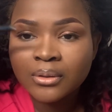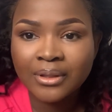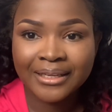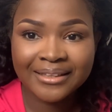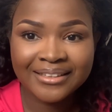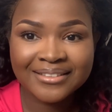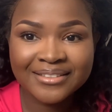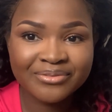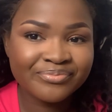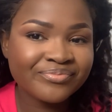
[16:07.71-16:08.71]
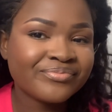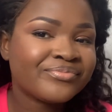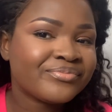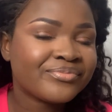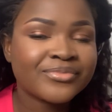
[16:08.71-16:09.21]
like this.
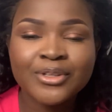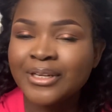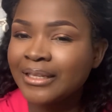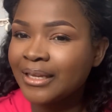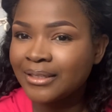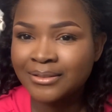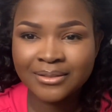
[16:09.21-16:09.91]
Look at that.